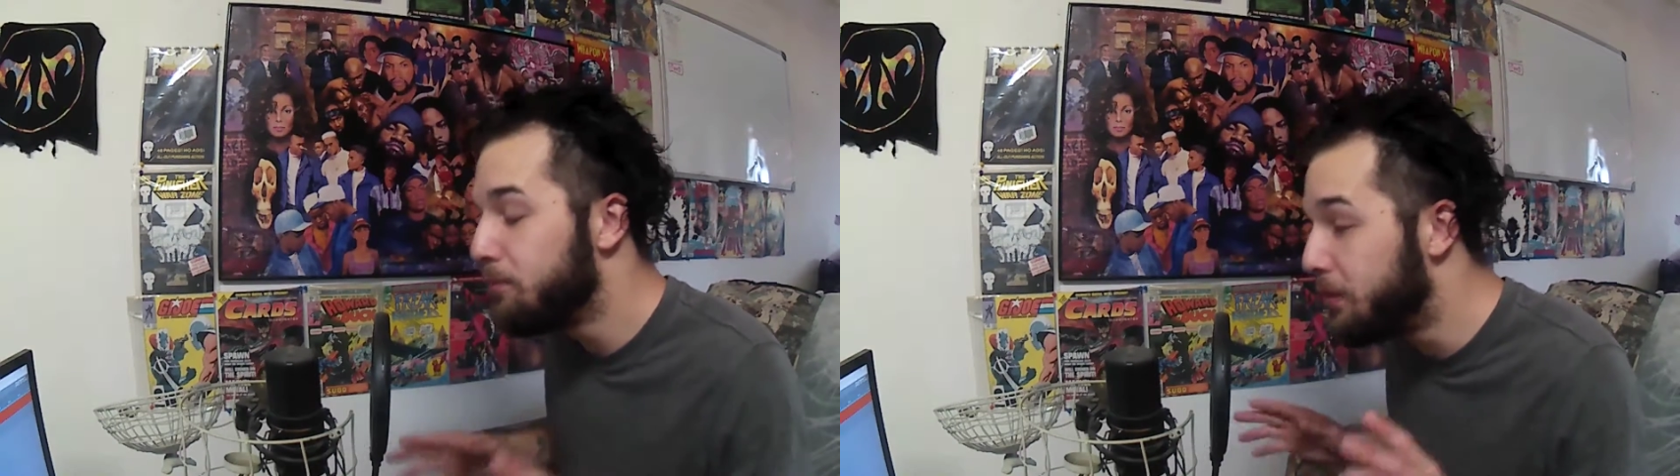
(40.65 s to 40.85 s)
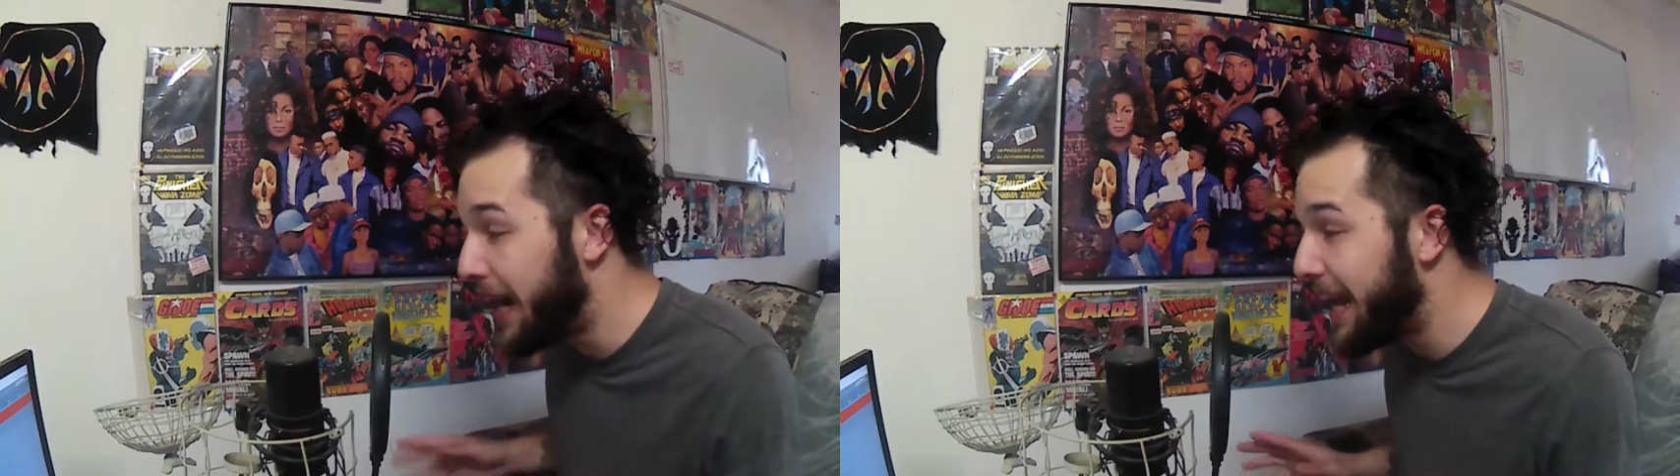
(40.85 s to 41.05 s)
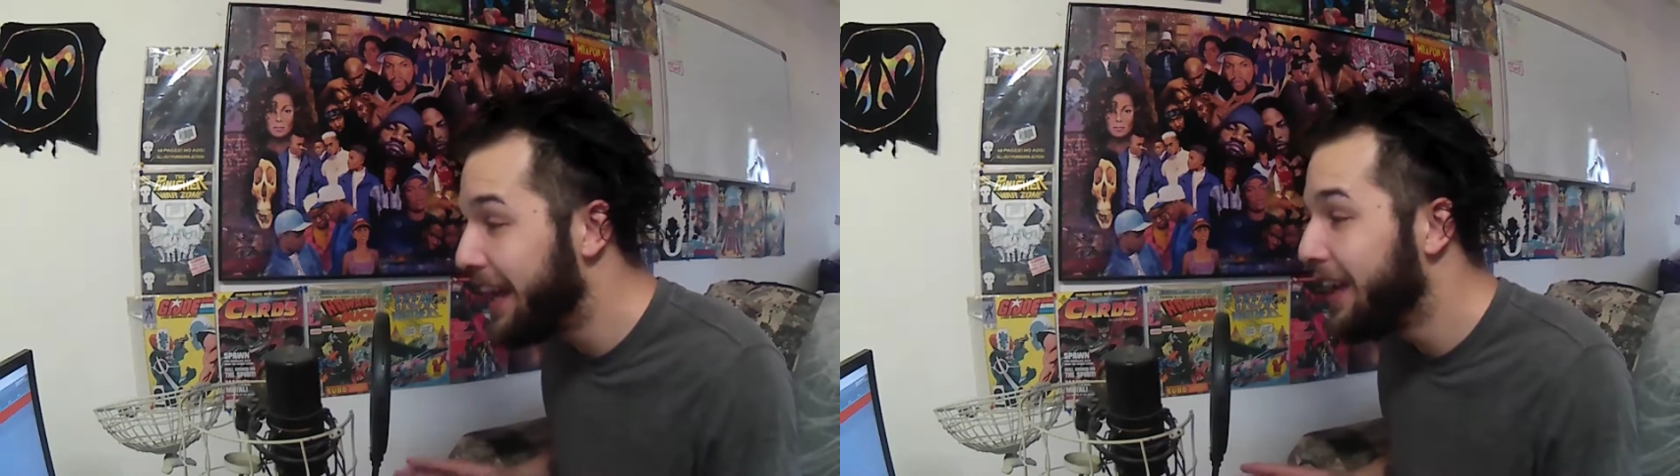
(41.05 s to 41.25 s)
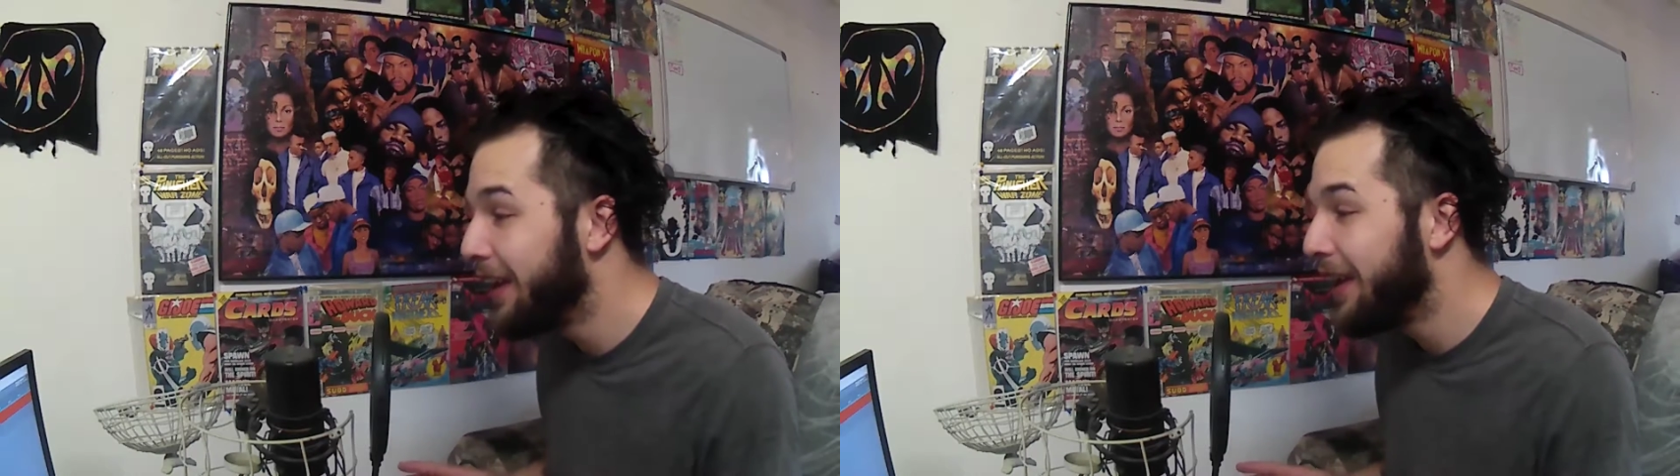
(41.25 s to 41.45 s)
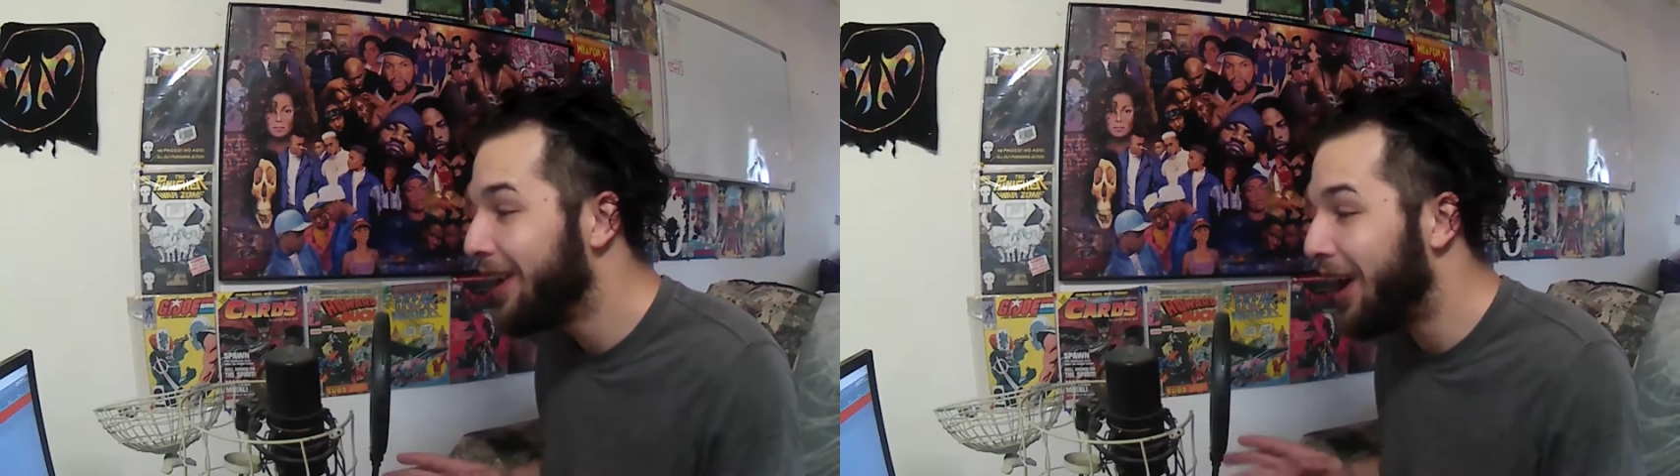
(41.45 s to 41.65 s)
but
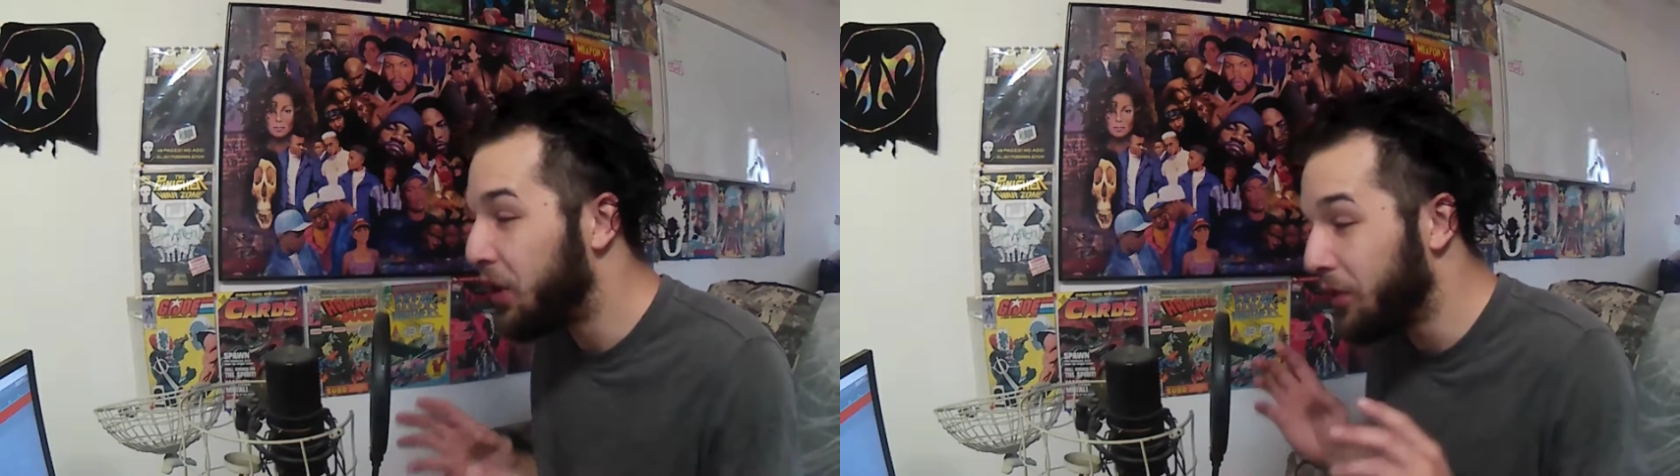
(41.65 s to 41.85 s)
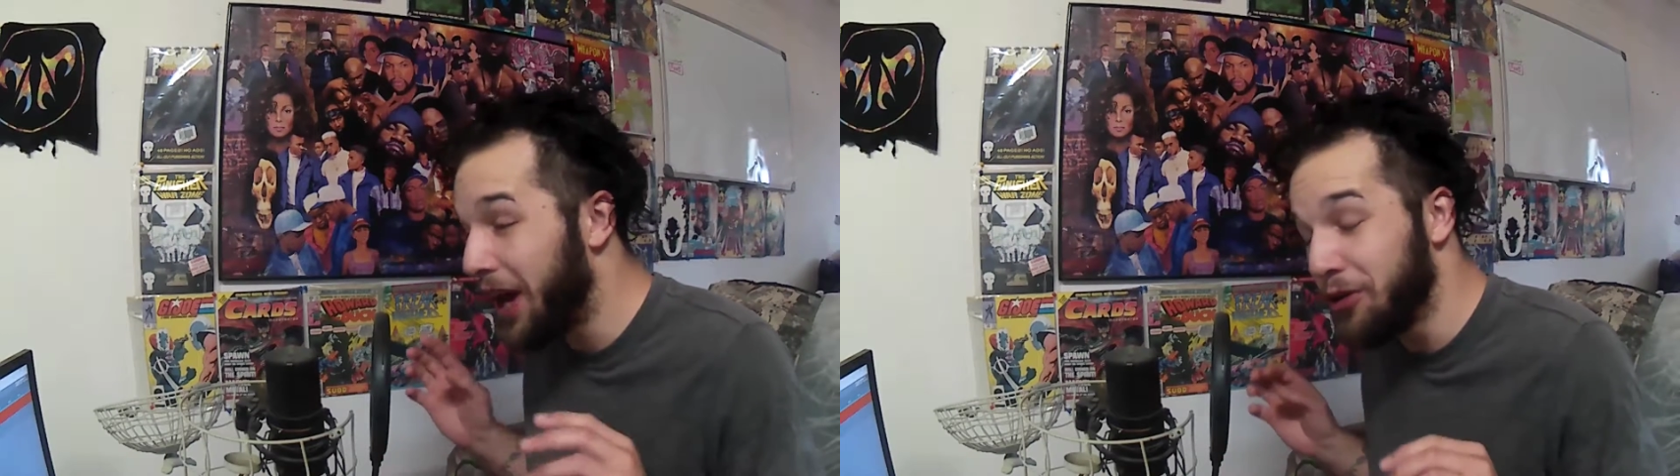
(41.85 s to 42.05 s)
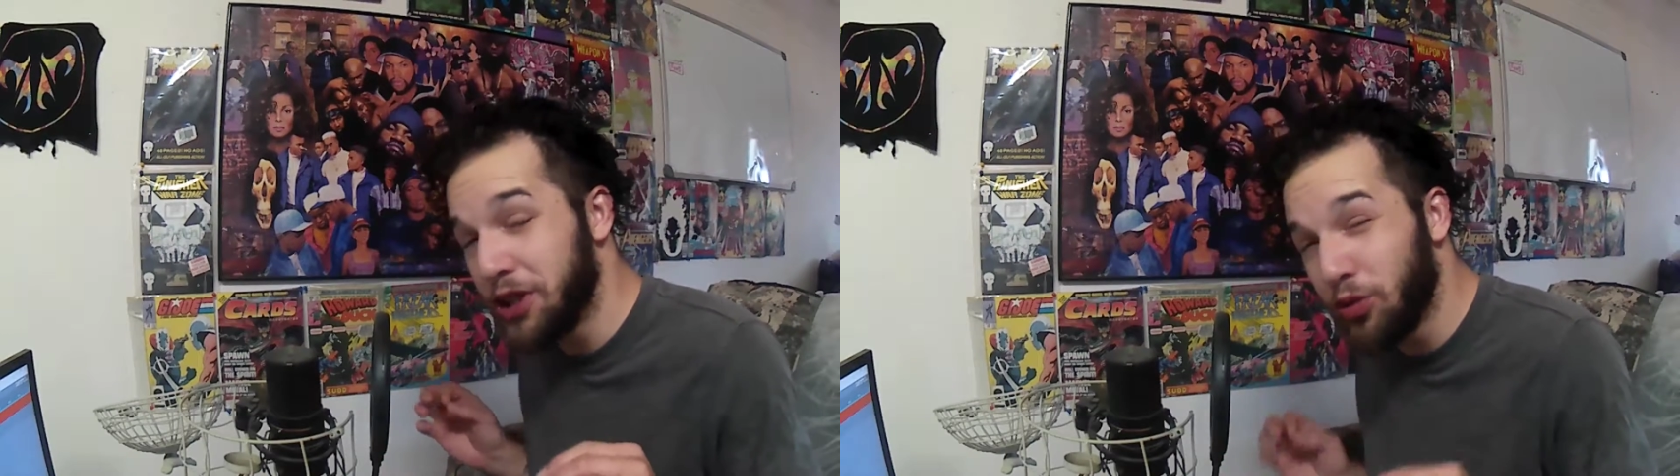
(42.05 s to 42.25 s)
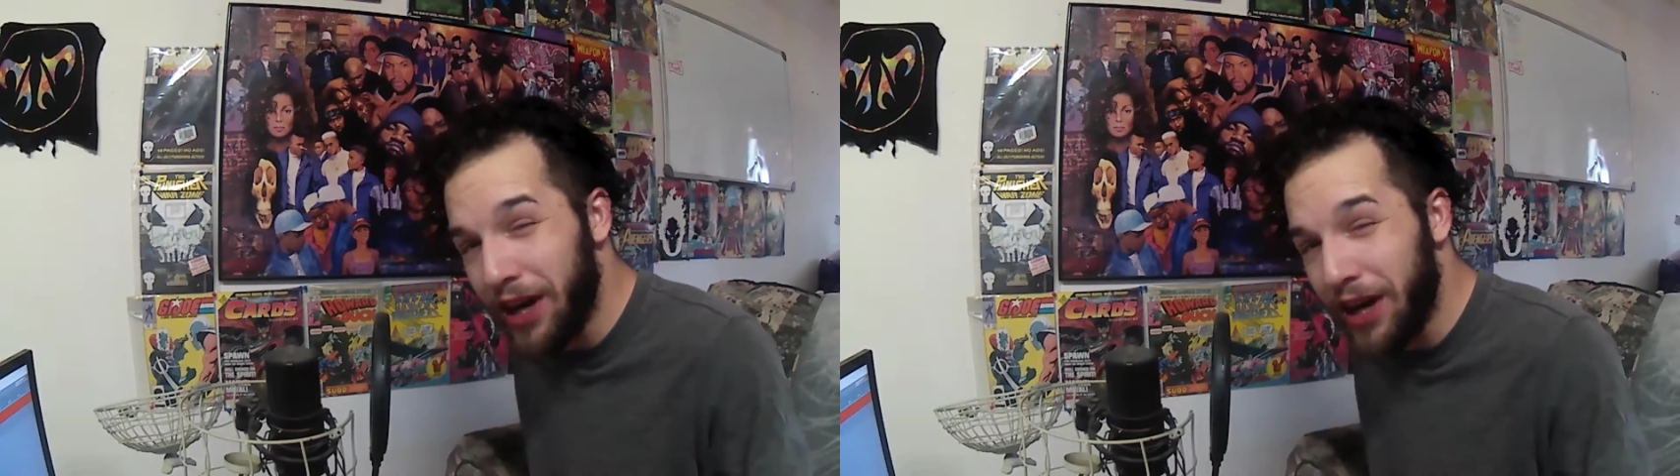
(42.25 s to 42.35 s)
when I was